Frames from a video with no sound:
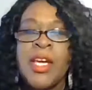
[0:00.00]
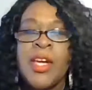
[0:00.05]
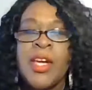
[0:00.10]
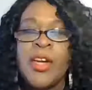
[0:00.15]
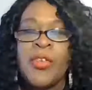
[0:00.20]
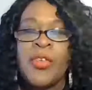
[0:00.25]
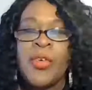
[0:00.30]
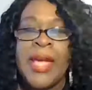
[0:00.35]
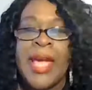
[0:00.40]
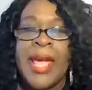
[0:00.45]

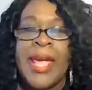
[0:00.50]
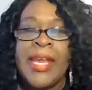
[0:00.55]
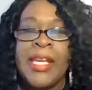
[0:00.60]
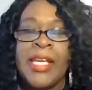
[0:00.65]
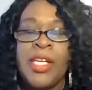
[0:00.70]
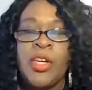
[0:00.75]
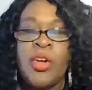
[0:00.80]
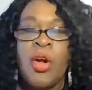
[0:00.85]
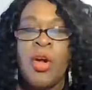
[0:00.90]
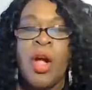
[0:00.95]

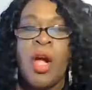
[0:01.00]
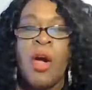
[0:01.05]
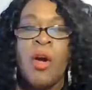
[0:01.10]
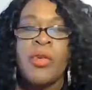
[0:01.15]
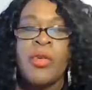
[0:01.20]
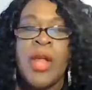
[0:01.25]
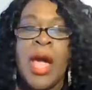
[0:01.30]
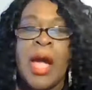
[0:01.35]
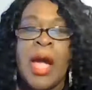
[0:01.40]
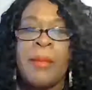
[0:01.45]
Creating your
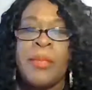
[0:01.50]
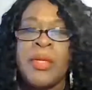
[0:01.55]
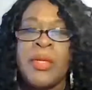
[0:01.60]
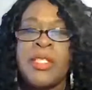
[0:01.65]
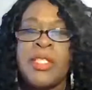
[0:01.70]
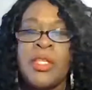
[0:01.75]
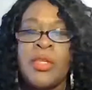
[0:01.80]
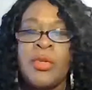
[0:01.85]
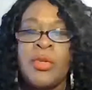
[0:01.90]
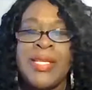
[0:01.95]
own
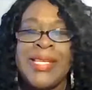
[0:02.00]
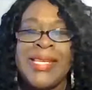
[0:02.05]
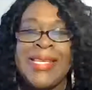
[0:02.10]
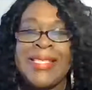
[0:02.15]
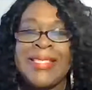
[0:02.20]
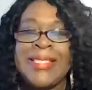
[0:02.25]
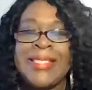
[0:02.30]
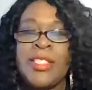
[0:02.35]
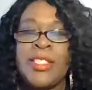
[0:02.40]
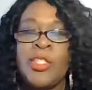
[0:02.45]

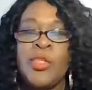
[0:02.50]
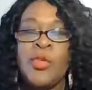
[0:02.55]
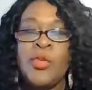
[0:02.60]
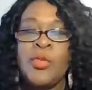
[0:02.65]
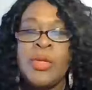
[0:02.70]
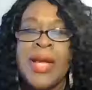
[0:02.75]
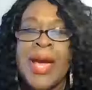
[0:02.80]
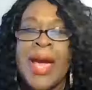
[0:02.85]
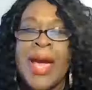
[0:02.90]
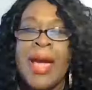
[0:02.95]
opportunities. Do
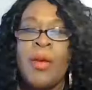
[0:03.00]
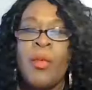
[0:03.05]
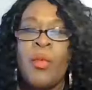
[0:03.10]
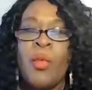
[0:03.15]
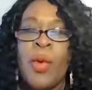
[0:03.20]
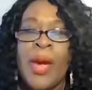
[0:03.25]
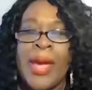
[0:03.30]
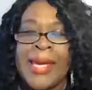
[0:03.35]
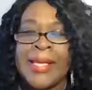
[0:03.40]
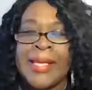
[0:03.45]
not
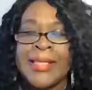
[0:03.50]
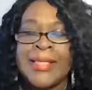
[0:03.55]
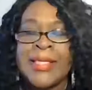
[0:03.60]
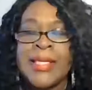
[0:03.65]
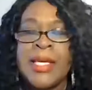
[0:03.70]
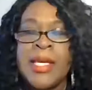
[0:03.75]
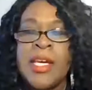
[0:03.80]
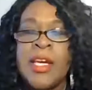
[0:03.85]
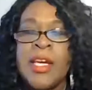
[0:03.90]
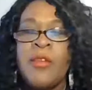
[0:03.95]
wait
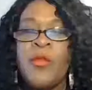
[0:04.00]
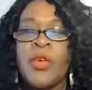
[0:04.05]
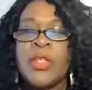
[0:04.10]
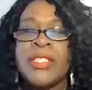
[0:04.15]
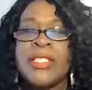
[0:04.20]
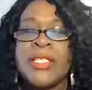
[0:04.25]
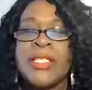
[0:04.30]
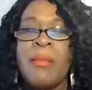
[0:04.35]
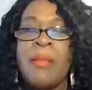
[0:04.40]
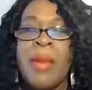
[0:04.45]
for
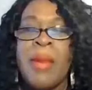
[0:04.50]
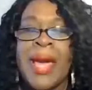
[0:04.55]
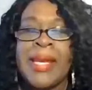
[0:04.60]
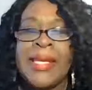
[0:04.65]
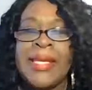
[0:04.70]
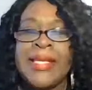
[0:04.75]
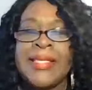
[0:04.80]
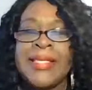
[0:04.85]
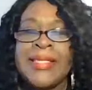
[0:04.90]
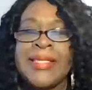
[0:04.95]
somebody
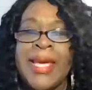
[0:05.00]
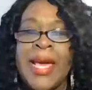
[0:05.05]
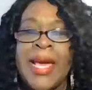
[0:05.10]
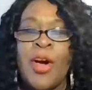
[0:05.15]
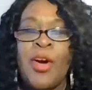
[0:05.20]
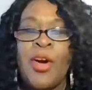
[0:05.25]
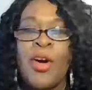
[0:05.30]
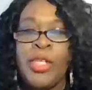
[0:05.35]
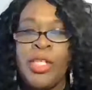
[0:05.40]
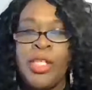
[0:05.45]
to
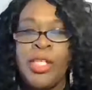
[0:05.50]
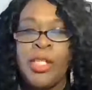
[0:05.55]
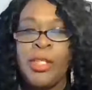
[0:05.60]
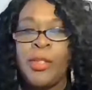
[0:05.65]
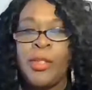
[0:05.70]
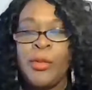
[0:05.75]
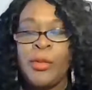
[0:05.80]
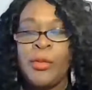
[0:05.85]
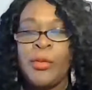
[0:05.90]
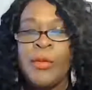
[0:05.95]
tell
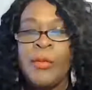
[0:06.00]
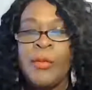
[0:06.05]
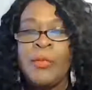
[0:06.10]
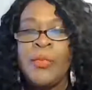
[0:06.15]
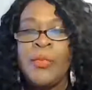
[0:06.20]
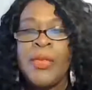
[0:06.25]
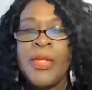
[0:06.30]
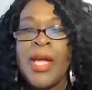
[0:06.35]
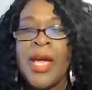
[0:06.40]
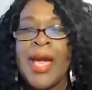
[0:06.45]
you
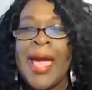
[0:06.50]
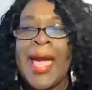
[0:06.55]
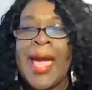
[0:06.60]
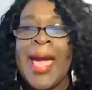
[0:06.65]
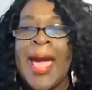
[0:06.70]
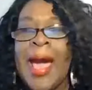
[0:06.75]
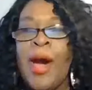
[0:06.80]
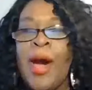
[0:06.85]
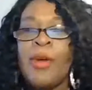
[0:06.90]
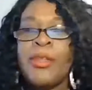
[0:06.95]

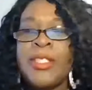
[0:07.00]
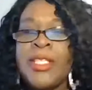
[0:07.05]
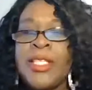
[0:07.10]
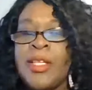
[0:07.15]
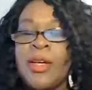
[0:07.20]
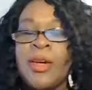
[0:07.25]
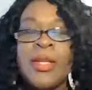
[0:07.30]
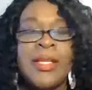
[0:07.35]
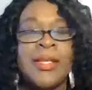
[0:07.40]
how to do.